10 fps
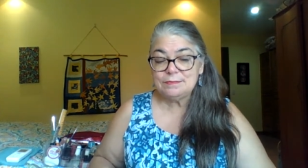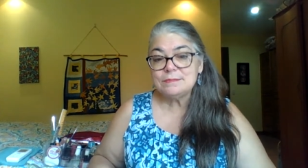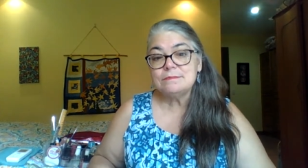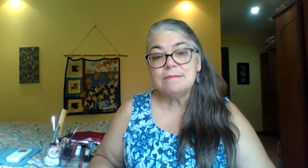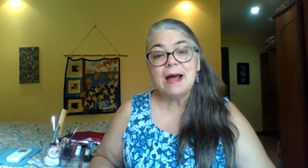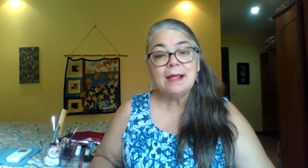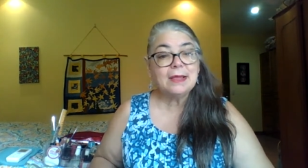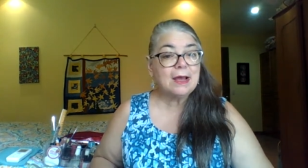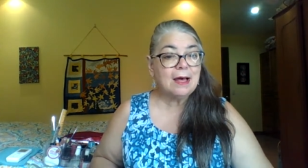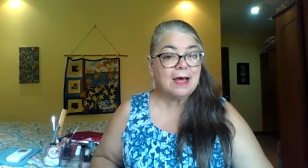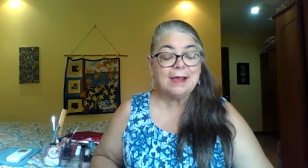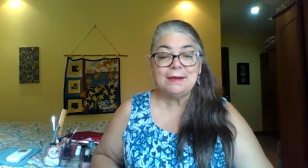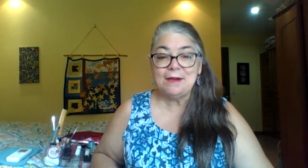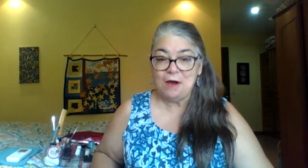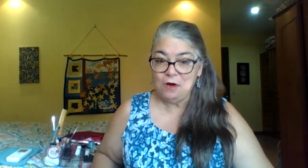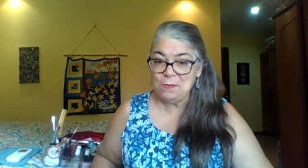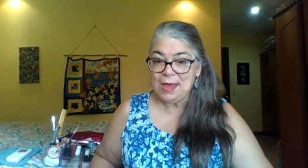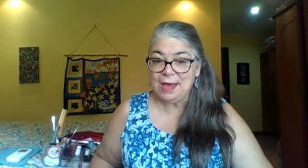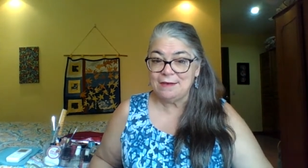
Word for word: Malachi and Hope have.